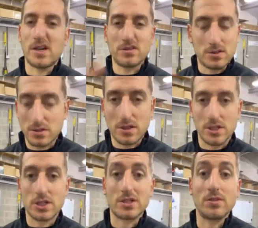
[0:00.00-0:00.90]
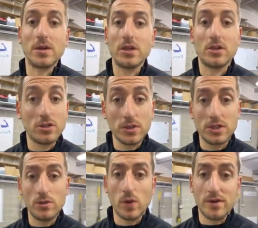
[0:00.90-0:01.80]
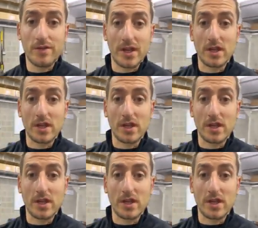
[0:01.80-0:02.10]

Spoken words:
I'll just start in January. But you can always do one thing.